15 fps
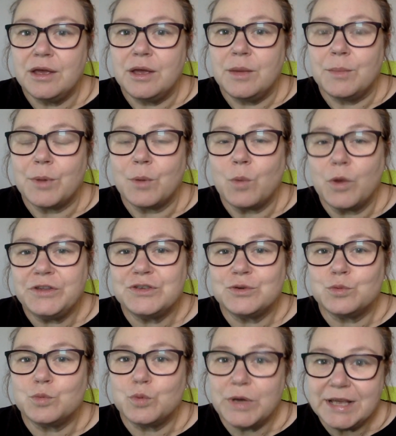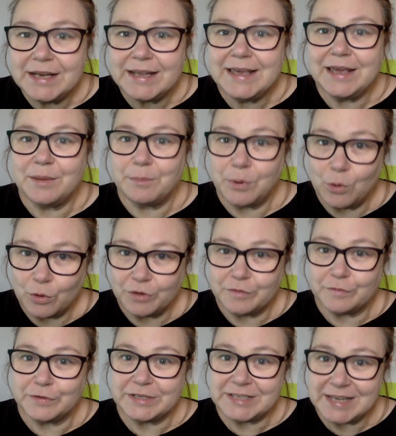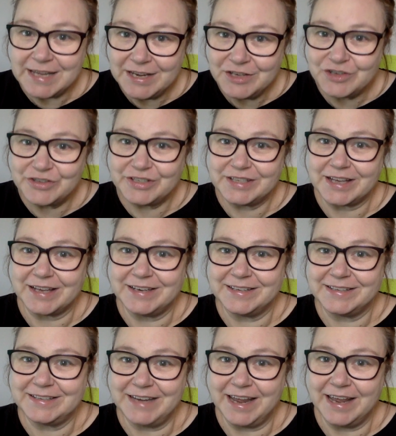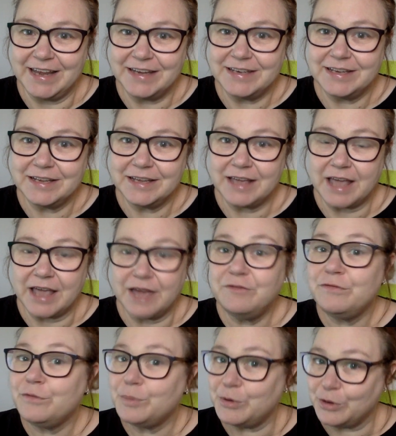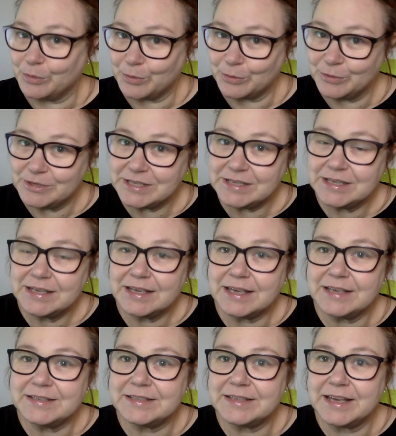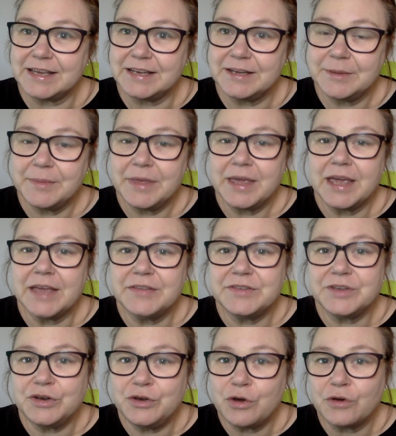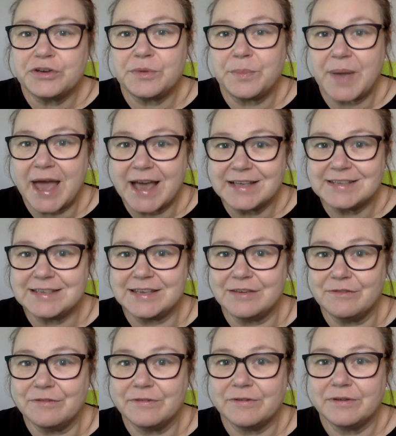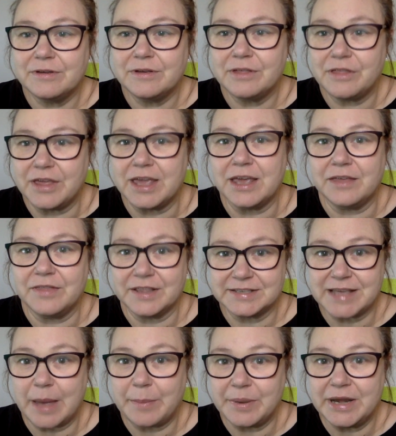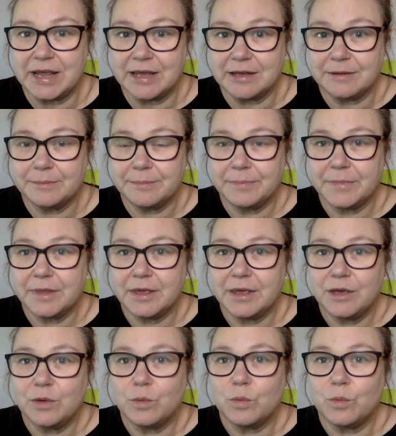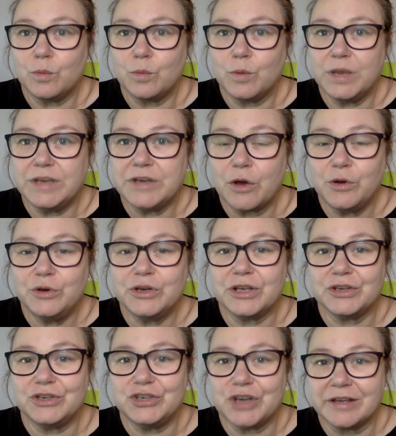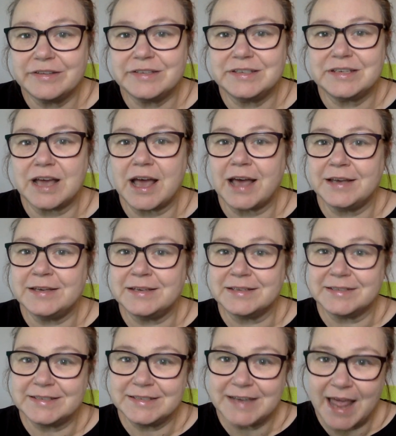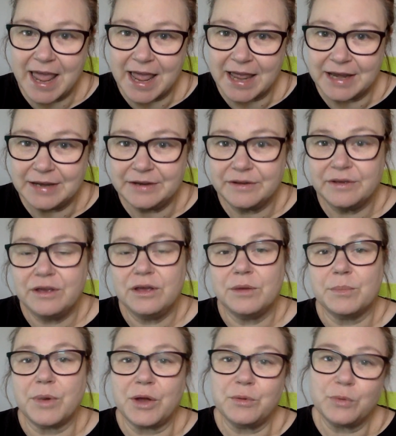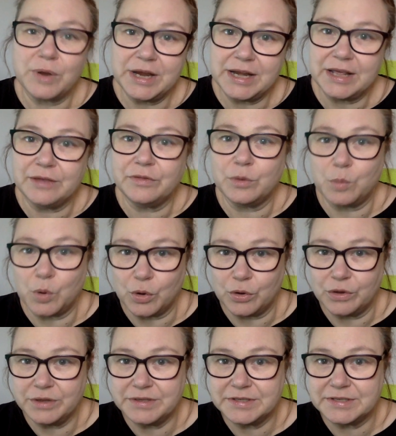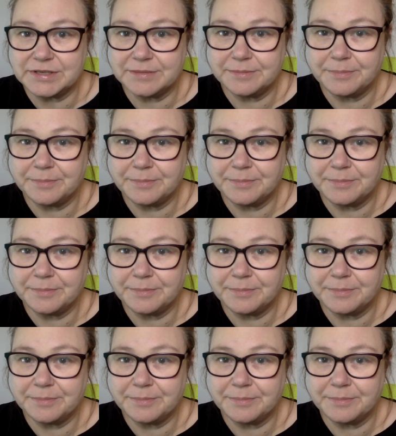But what's really important for teachers to understand, and for pupils, is that it's not a passive thing that's happening. We don't just understand by reading the words.